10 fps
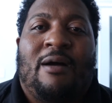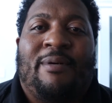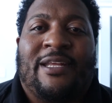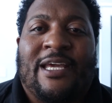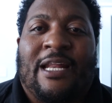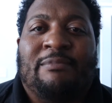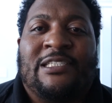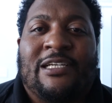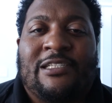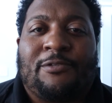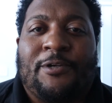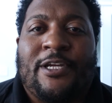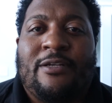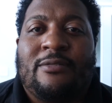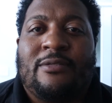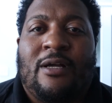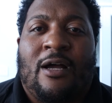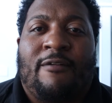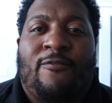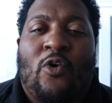But again, I'm 6'3",
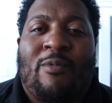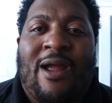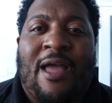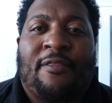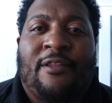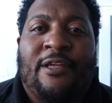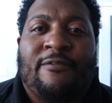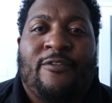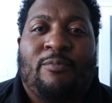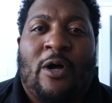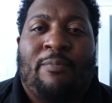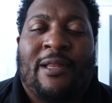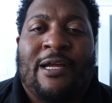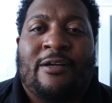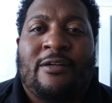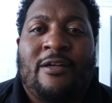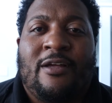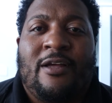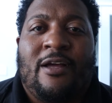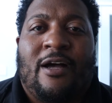former athlete, football player,
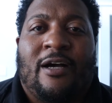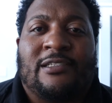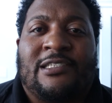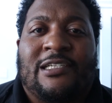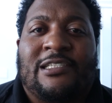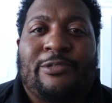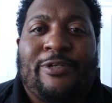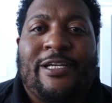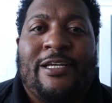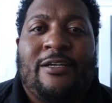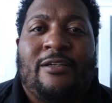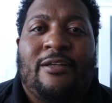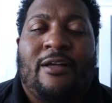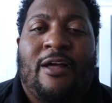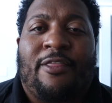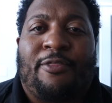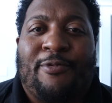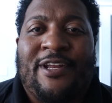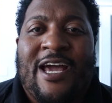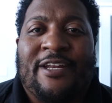6'3",
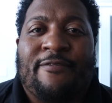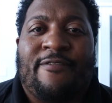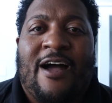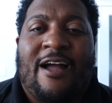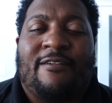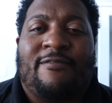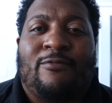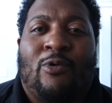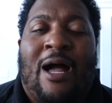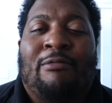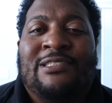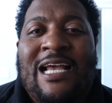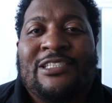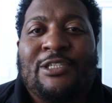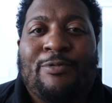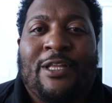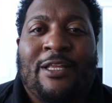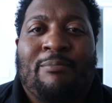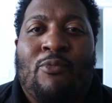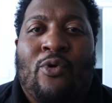395. Well, I was actually
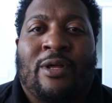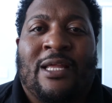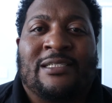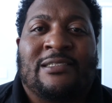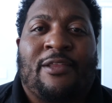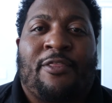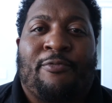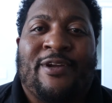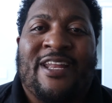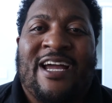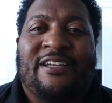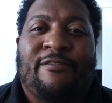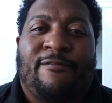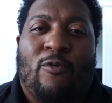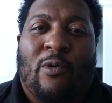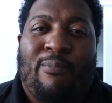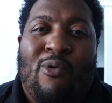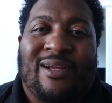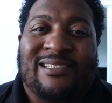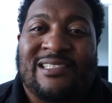really more or less
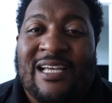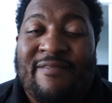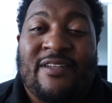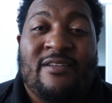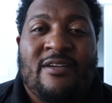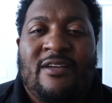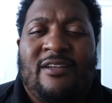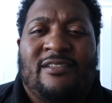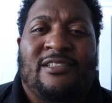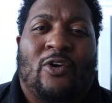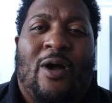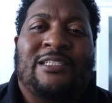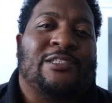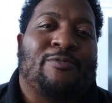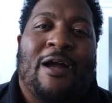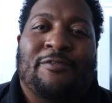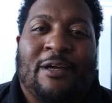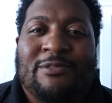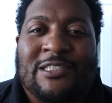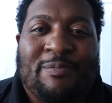394.7. So I just round
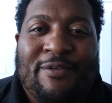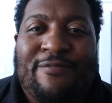up just to be